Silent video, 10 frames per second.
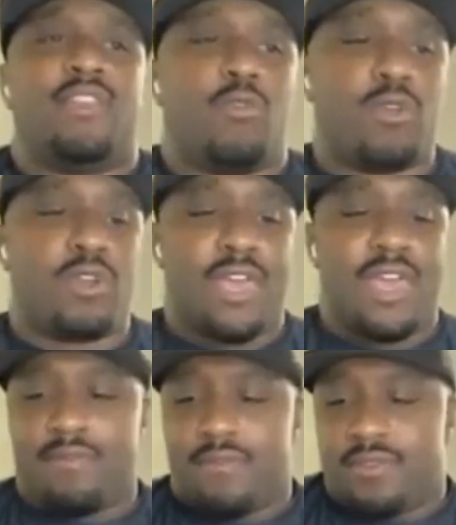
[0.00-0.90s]
In order to
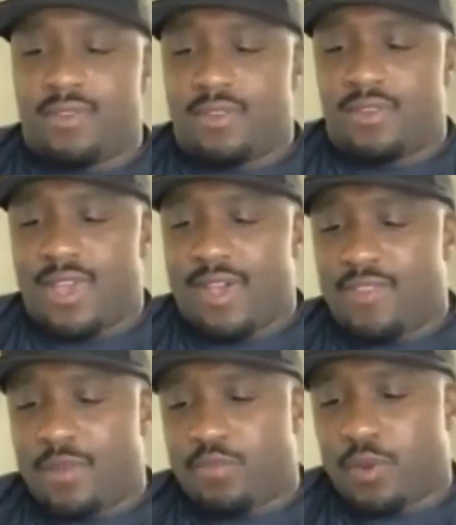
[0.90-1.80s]
have
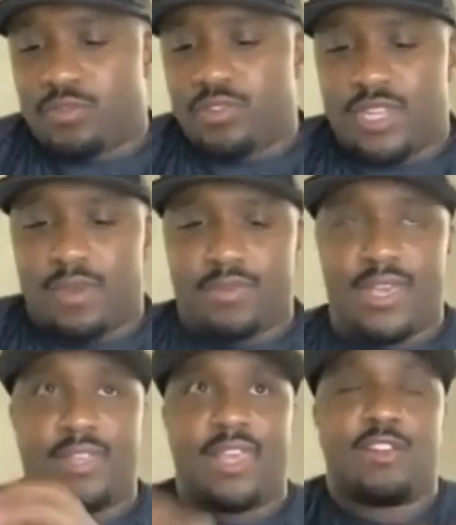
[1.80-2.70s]
that pro stamp,
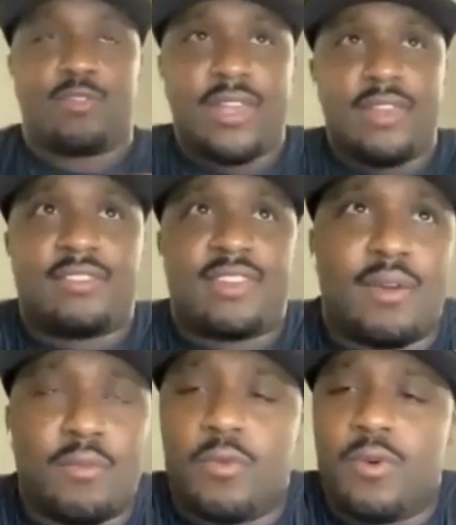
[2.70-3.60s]
that greatness
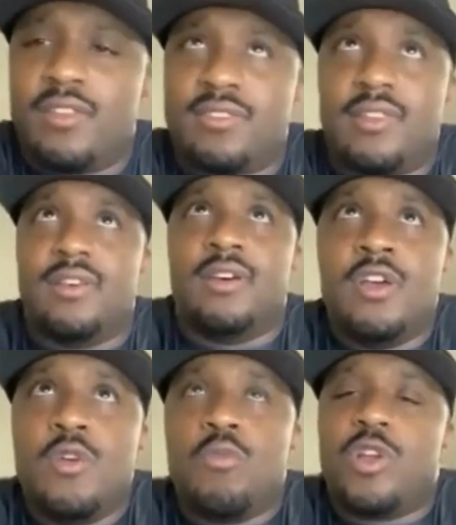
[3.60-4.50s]
stamp? What is the
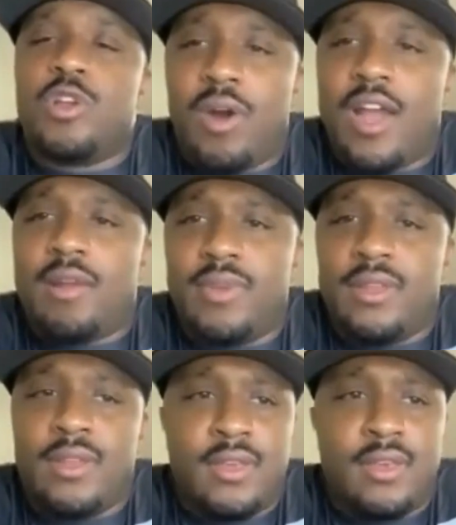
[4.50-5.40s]

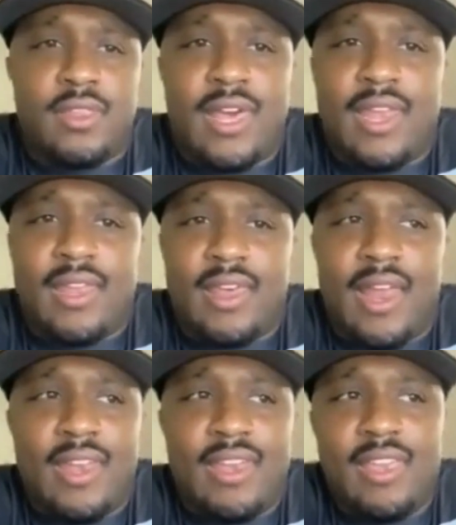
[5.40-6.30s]
requirement
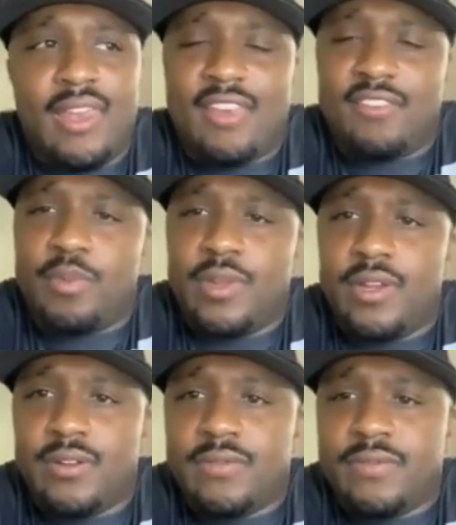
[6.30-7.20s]
that I need as a
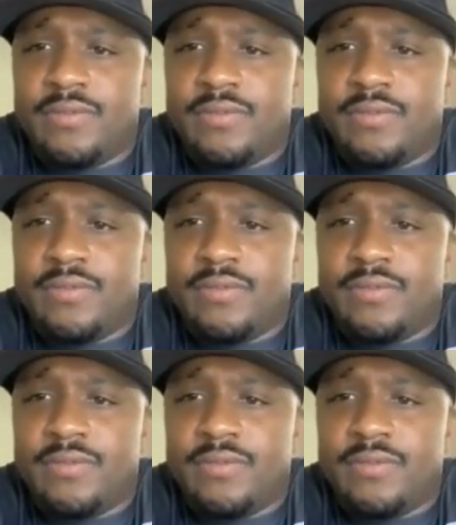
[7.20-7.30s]
player?